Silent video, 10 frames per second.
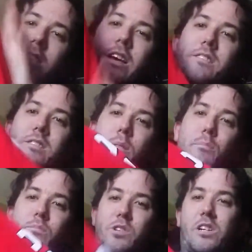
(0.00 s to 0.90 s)
It's a
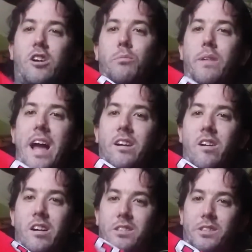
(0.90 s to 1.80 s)
Chicago
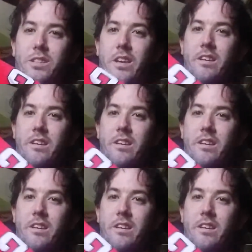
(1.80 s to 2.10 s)
Blackhawks,